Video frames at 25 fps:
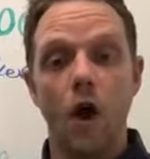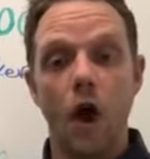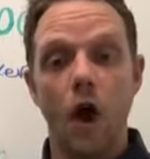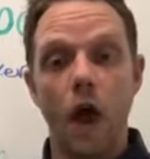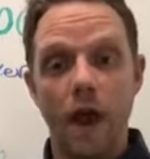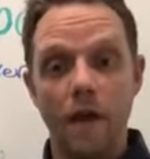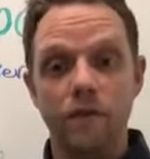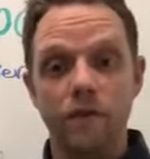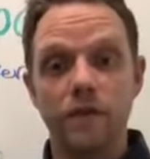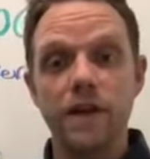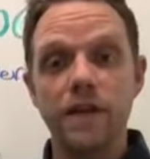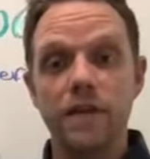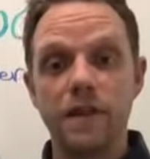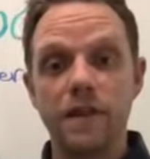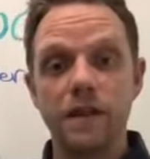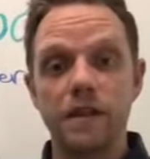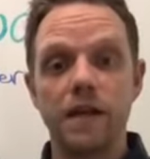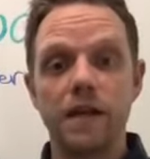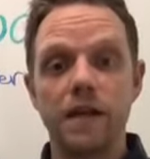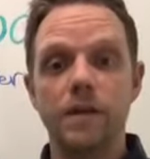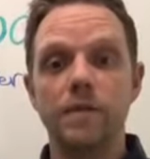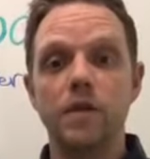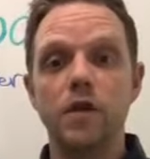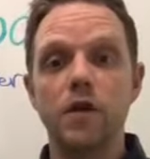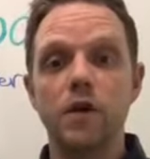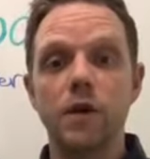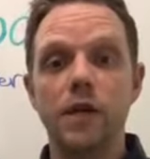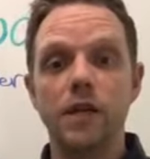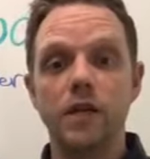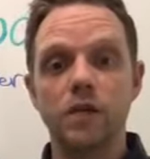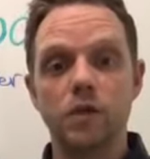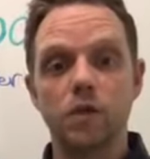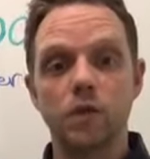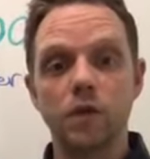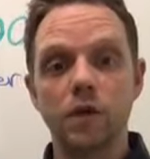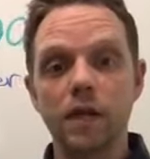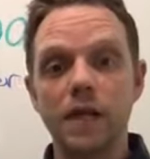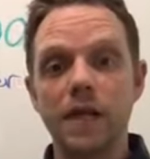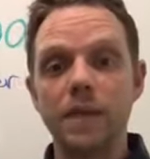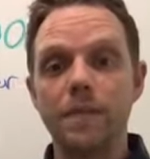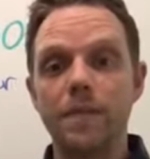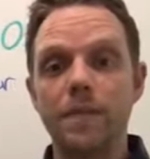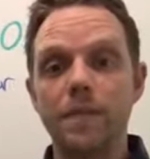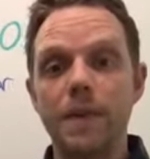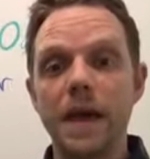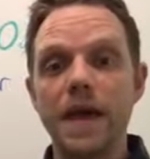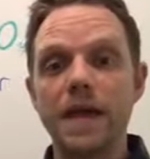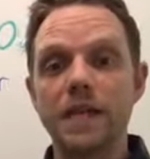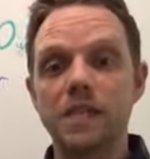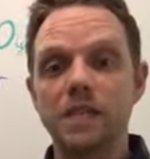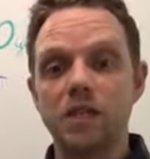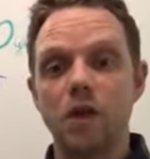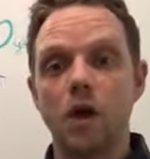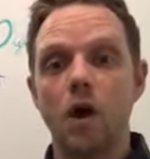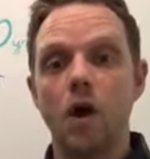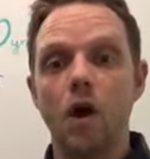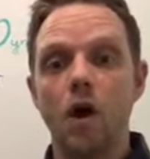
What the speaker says: everything that I'm doing is really based